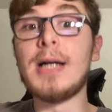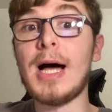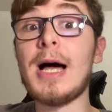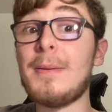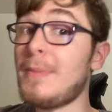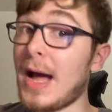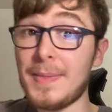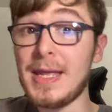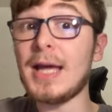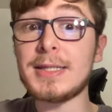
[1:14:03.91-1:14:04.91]

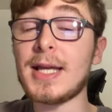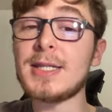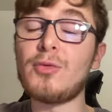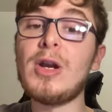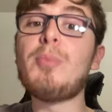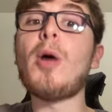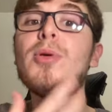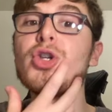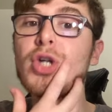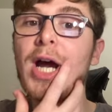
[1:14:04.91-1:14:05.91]
And yes, that's a really
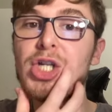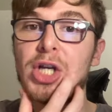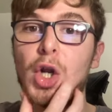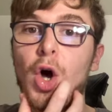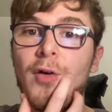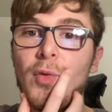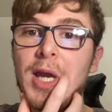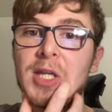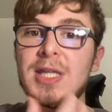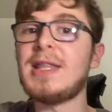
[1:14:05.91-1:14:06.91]
popular strategy in a lot of
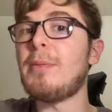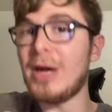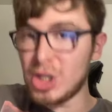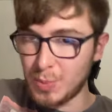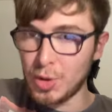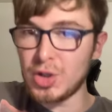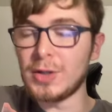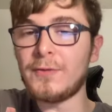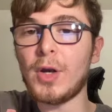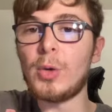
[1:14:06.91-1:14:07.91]
weeks. Then they bench boost
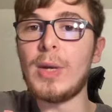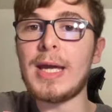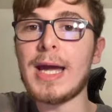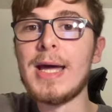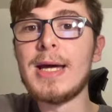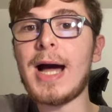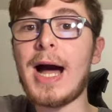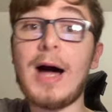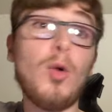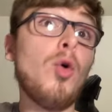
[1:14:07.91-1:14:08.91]
in the following week.
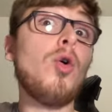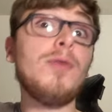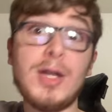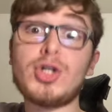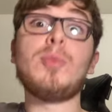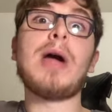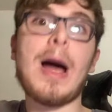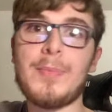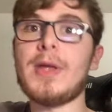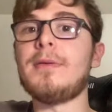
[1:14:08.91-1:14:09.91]
Or they triple
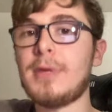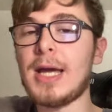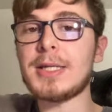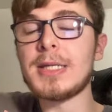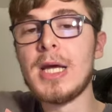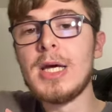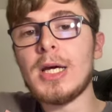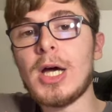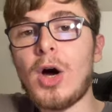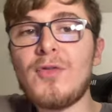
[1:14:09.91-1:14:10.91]
captain, yes.
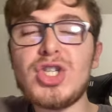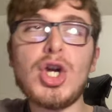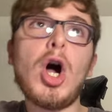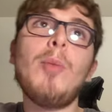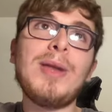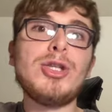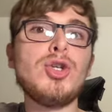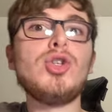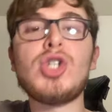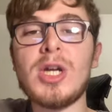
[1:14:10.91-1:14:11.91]
Obviously, you can't play
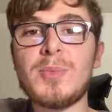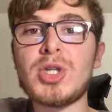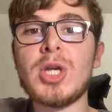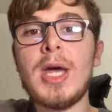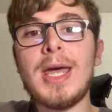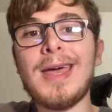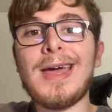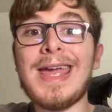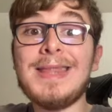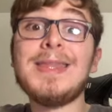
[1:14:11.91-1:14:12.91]
2 chips
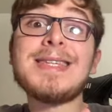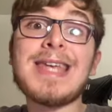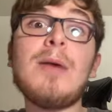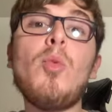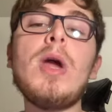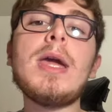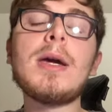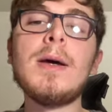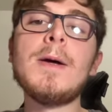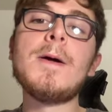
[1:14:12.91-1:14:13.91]
in the same week.